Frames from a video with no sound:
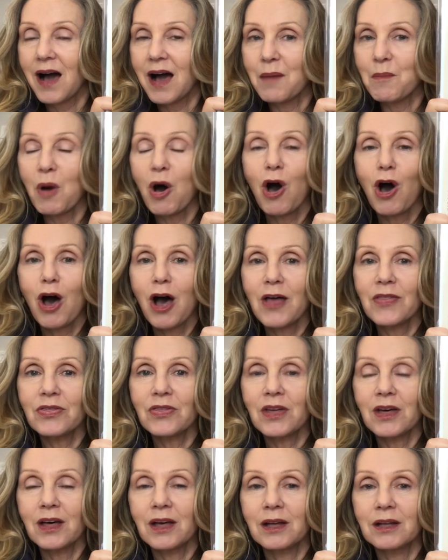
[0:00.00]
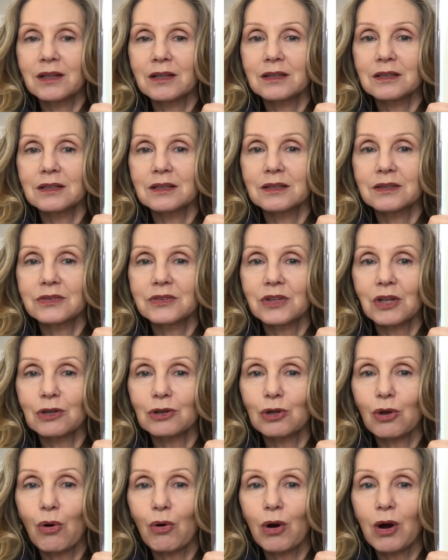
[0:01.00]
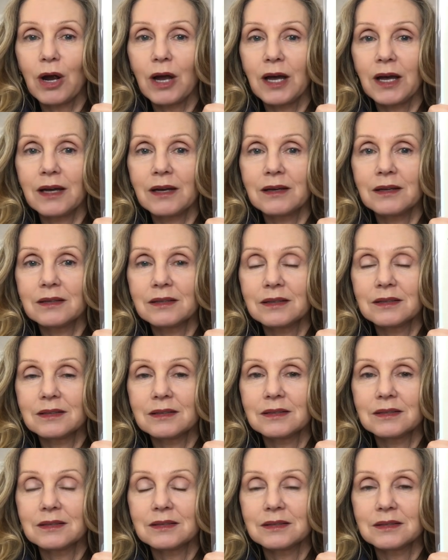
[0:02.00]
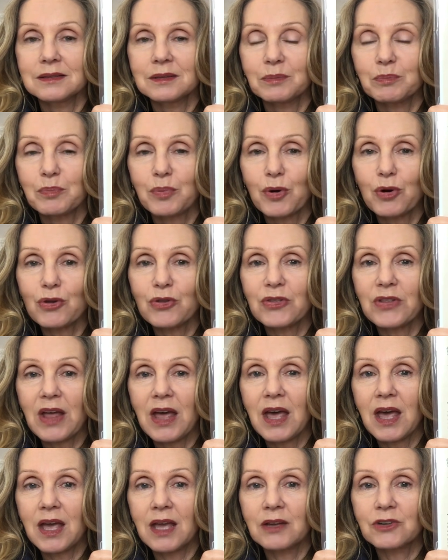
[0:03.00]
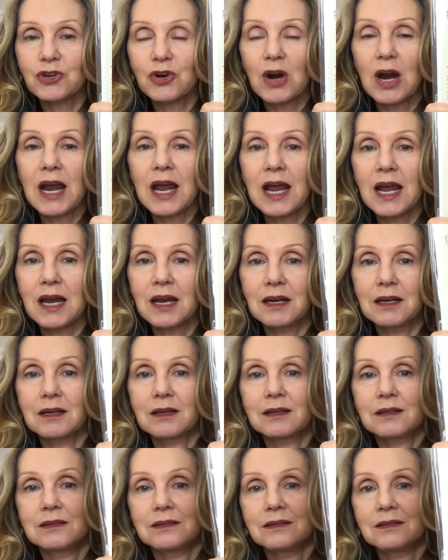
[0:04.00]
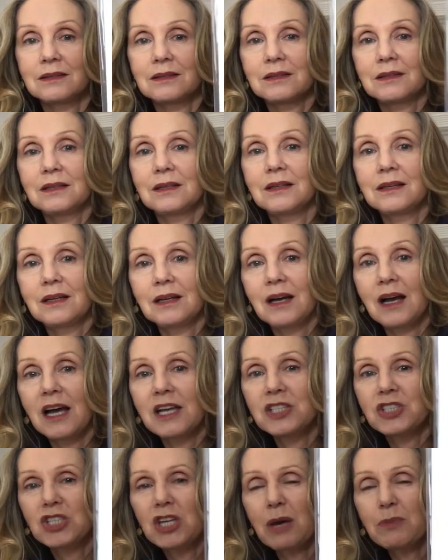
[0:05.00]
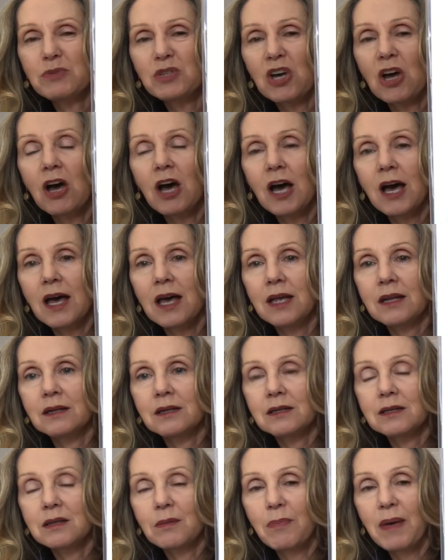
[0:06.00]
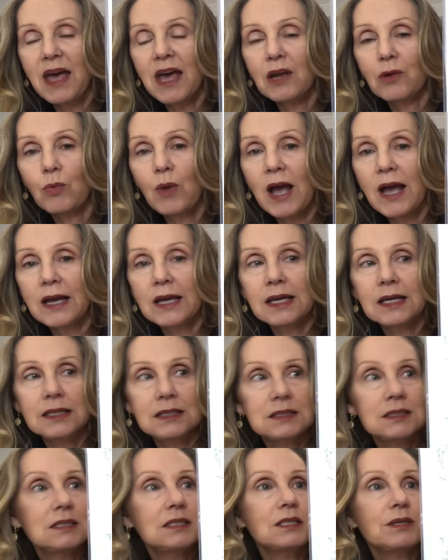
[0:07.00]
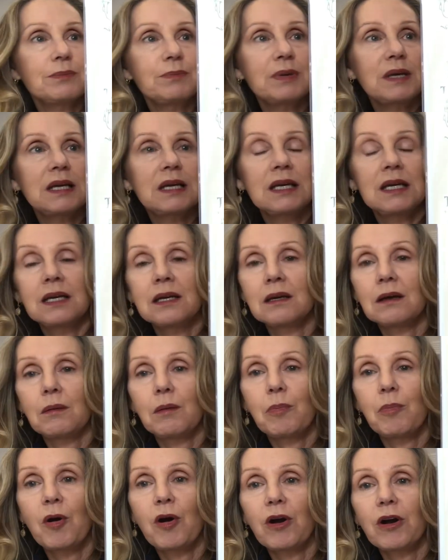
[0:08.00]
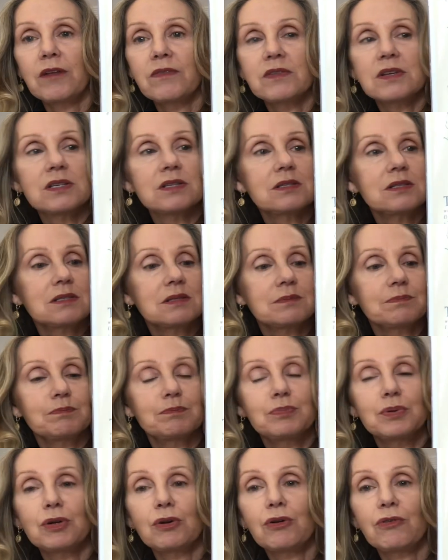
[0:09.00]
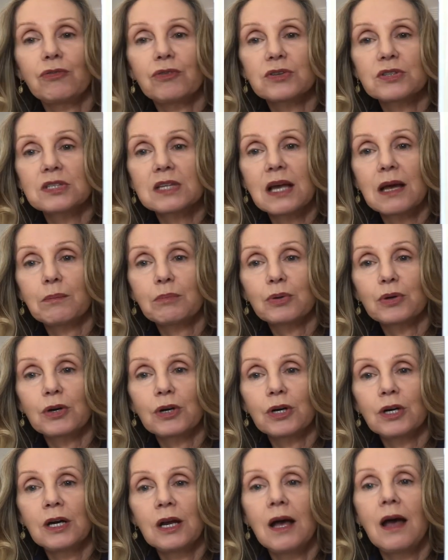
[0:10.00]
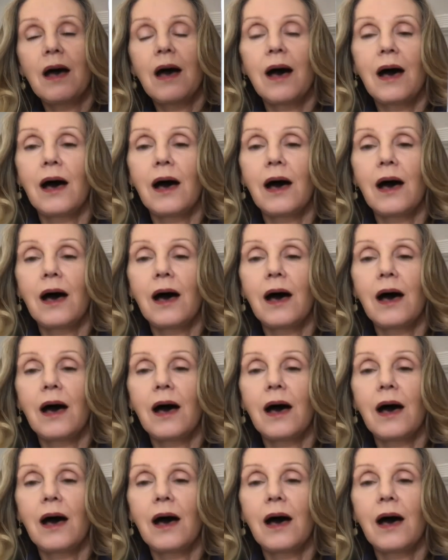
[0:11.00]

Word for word: I'm on the the Laura birthday train. I jumped on the bandwagon to be a part of this beautiful sampler.